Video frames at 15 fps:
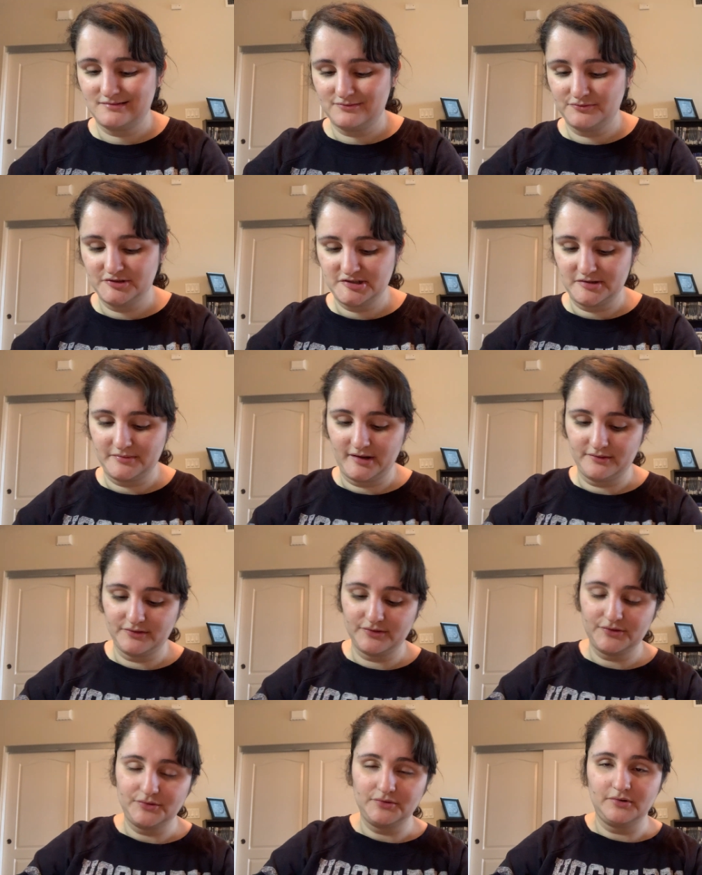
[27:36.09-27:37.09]
which amounts
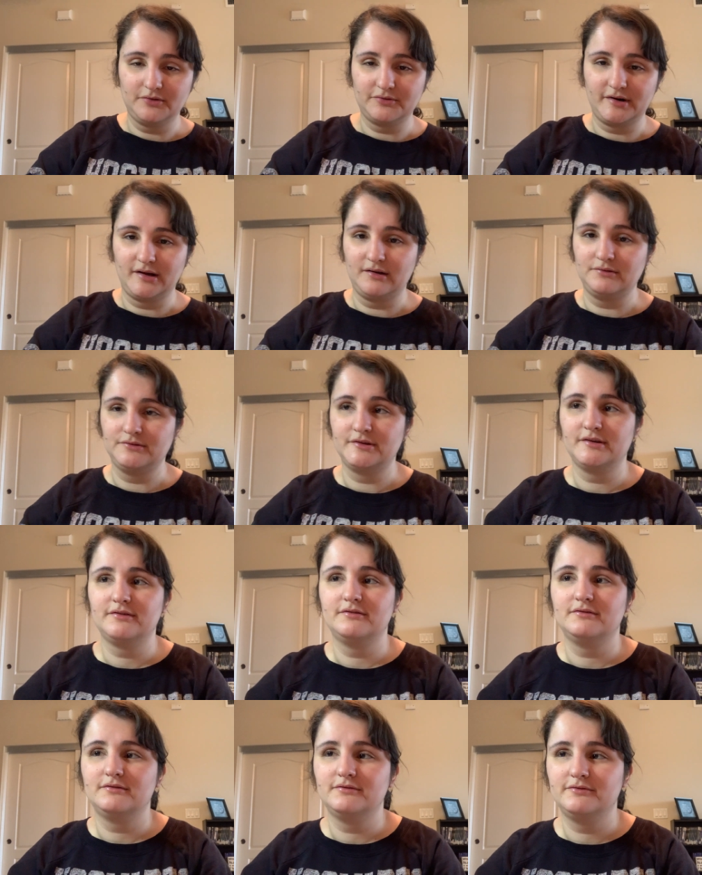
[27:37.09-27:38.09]
to around
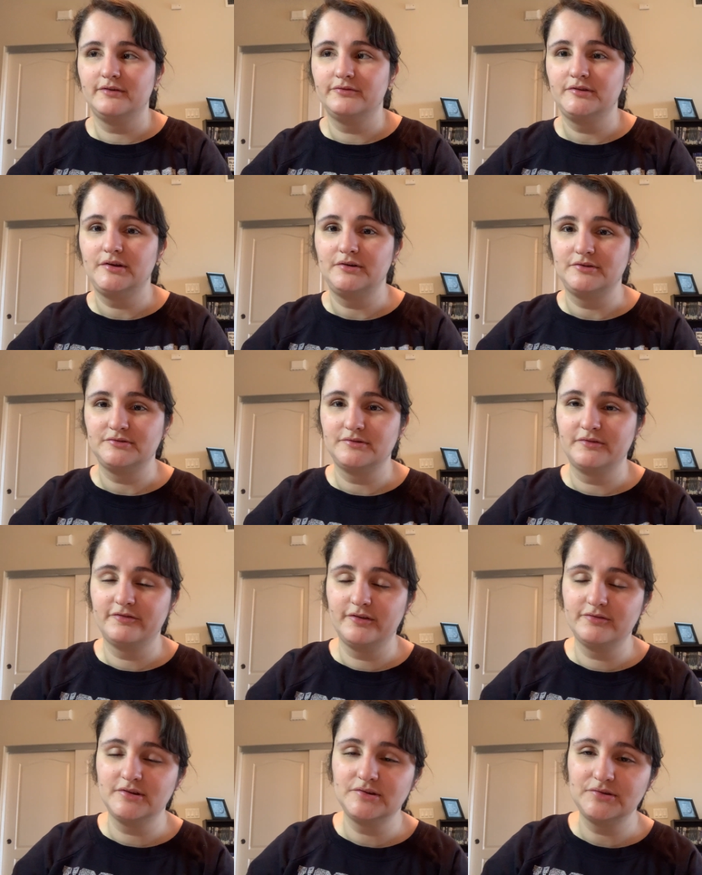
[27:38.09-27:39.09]

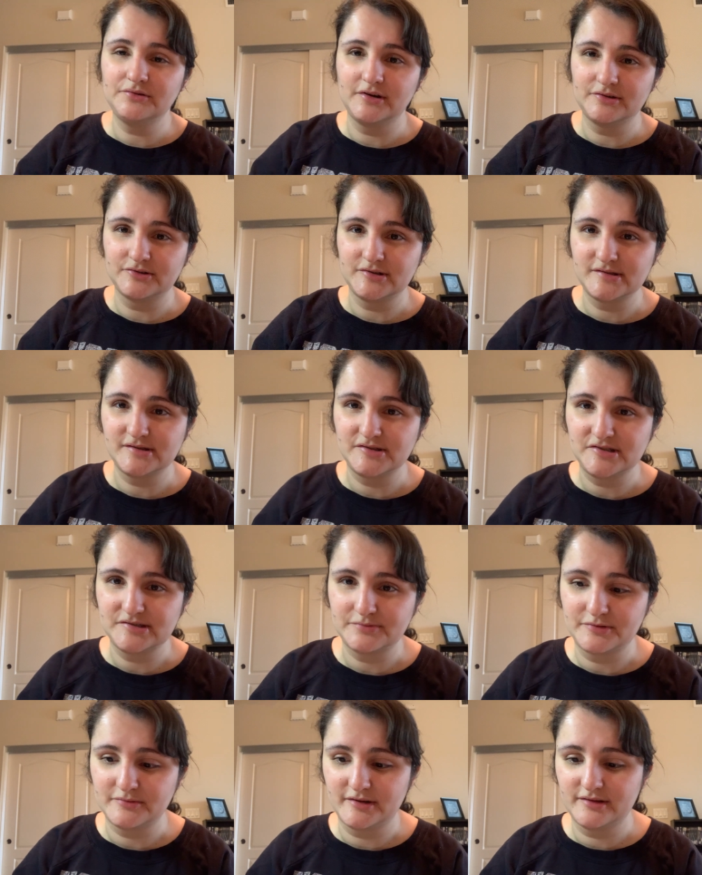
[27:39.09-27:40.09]
5,200 stitches
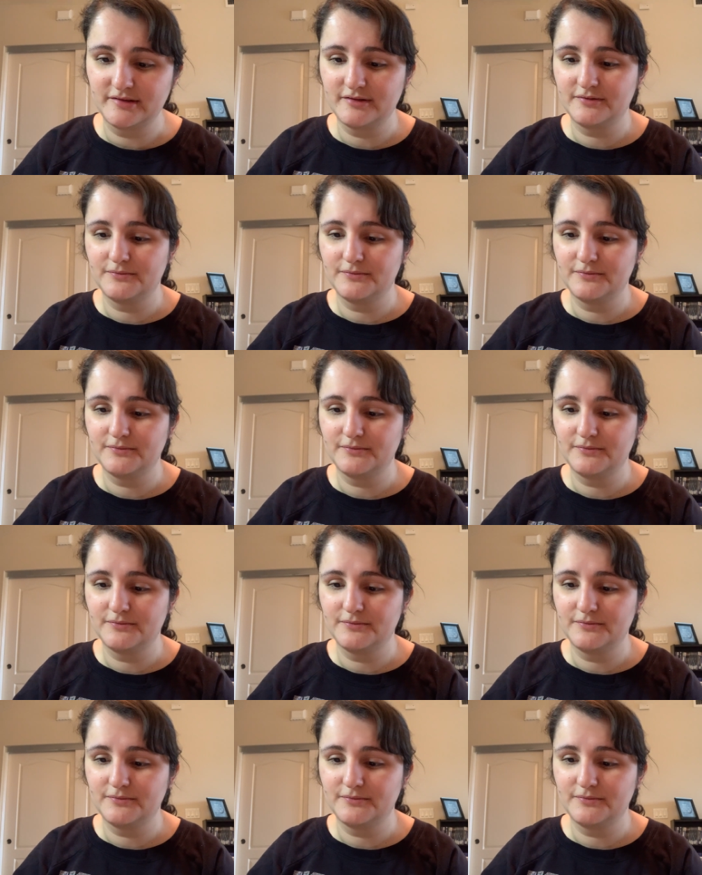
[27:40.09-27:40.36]
per month.